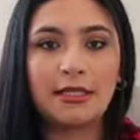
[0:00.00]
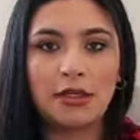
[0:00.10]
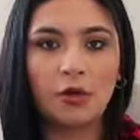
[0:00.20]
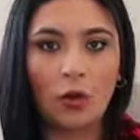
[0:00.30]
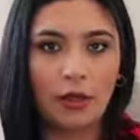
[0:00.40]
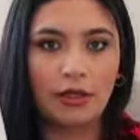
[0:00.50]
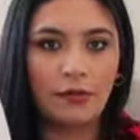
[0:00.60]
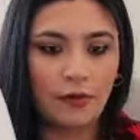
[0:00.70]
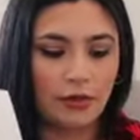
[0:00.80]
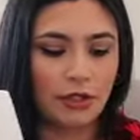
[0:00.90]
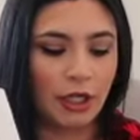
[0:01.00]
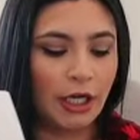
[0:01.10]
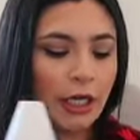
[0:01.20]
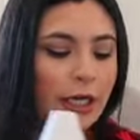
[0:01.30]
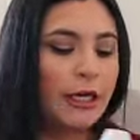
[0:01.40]
essential oil
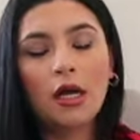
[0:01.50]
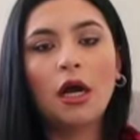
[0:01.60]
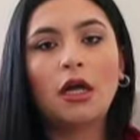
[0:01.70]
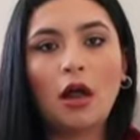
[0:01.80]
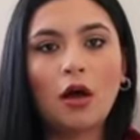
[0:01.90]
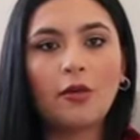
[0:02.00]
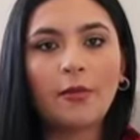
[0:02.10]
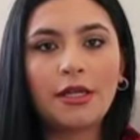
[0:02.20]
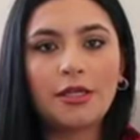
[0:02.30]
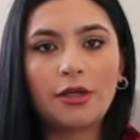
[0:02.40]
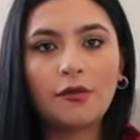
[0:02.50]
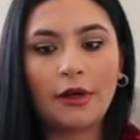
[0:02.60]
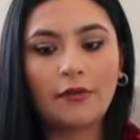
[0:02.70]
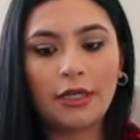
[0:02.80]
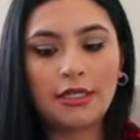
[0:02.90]
diffuser along with my two
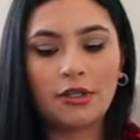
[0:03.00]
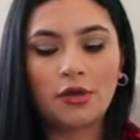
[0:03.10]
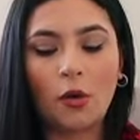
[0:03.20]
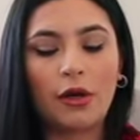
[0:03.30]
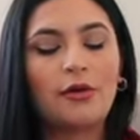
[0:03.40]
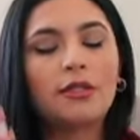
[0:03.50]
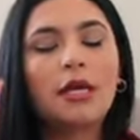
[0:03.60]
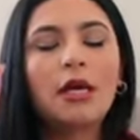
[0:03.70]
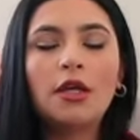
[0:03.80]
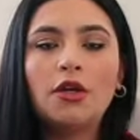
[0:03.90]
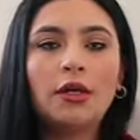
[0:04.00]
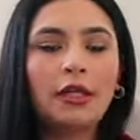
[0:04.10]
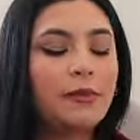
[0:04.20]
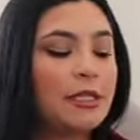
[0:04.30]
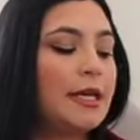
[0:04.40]
favorite essential oils,
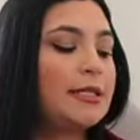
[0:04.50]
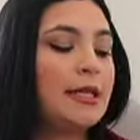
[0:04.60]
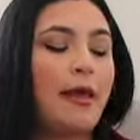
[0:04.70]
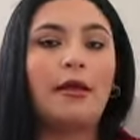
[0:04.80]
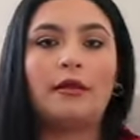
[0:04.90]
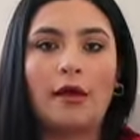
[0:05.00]
eucalyptus and